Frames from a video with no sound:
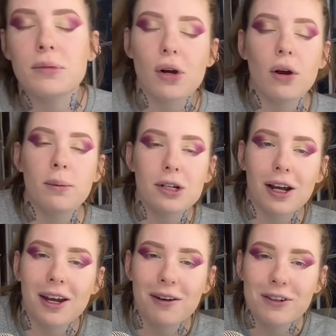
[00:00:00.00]
sorry, I'm
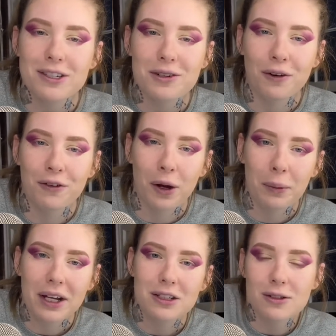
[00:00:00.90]
checking if it's still
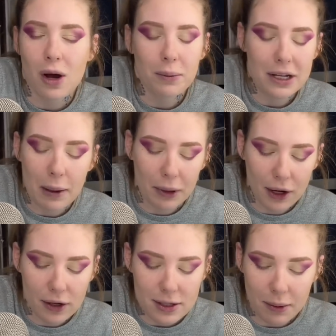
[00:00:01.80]
filming. Just comment down below,
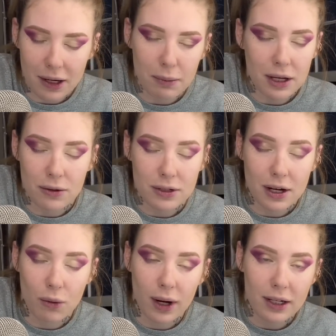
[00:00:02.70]
because I'm going to be
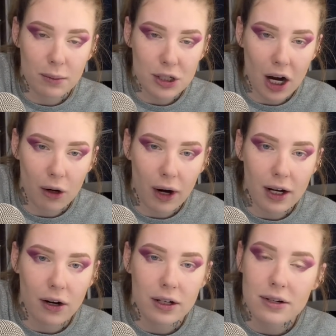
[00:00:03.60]
using a random
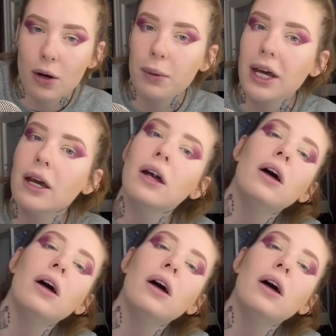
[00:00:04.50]
generator and tell me